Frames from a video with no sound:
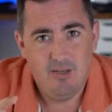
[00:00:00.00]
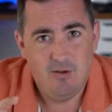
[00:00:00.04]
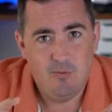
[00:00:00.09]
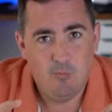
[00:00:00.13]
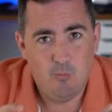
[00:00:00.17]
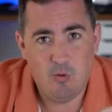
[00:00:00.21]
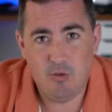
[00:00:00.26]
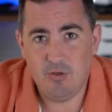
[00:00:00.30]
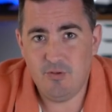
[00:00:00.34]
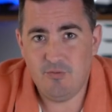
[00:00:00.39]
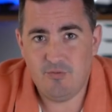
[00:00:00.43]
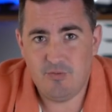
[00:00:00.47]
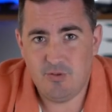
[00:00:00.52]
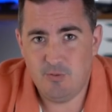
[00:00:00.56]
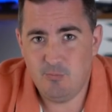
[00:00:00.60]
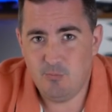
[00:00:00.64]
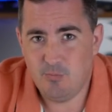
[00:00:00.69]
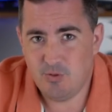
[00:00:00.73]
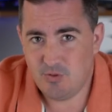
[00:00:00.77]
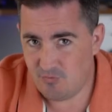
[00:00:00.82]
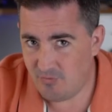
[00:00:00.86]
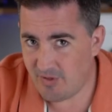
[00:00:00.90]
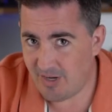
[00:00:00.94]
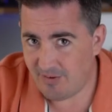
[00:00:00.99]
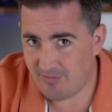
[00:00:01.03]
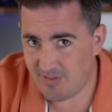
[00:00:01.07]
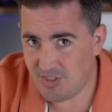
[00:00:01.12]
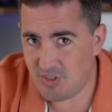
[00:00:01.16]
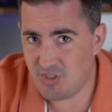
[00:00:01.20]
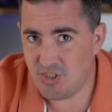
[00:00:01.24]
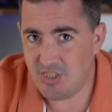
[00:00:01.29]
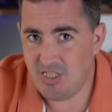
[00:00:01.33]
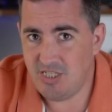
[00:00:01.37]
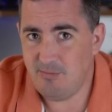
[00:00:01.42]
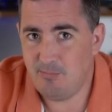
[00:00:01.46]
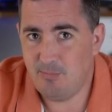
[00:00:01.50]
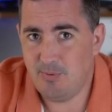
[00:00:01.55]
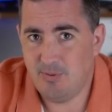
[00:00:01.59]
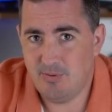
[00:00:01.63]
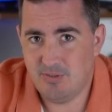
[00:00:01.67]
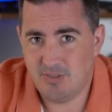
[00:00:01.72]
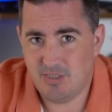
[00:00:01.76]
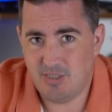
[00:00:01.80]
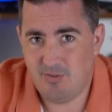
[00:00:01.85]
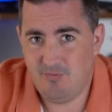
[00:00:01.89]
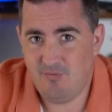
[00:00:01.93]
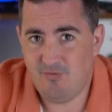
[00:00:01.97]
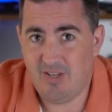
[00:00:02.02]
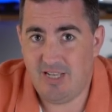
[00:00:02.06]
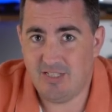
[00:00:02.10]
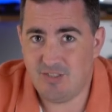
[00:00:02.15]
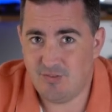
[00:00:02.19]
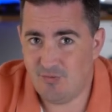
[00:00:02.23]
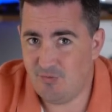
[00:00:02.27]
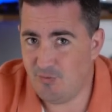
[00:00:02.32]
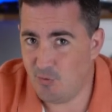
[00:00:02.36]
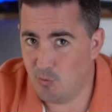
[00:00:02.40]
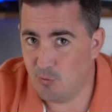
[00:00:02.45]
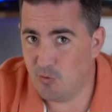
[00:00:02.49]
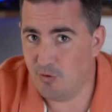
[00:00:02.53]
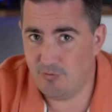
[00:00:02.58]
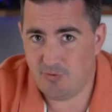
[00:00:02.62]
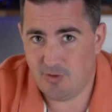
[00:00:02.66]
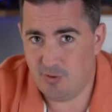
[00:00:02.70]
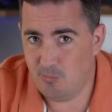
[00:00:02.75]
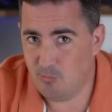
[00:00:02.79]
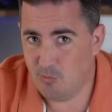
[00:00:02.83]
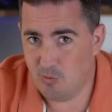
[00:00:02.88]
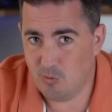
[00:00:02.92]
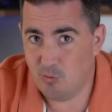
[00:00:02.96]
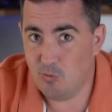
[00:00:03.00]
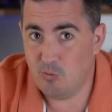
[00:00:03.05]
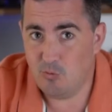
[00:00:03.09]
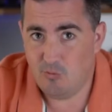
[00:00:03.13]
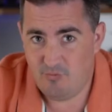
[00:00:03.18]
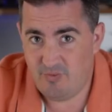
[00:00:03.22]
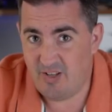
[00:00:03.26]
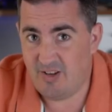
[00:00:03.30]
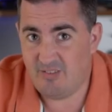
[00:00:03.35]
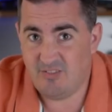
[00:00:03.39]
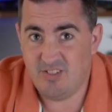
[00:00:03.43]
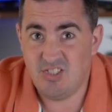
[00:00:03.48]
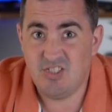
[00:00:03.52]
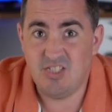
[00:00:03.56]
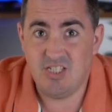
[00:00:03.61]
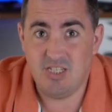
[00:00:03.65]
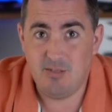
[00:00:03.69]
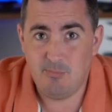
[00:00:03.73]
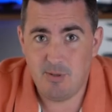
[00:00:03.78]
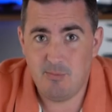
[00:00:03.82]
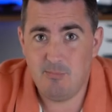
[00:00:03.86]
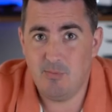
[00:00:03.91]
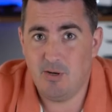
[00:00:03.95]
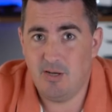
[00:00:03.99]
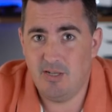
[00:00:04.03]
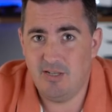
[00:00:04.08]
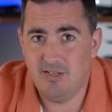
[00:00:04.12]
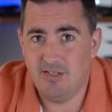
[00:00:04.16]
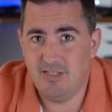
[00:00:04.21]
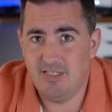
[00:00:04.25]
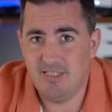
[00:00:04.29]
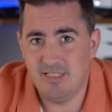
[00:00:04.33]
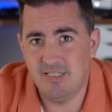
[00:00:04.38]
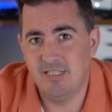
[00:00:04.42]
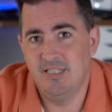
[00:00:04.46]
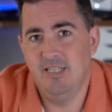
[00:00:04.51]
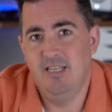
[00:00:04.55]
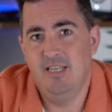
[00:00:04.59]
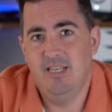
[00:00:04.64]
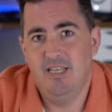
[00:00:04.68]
1 of them was very cheap, so in fact 4 of them were all very cheap in my eyes.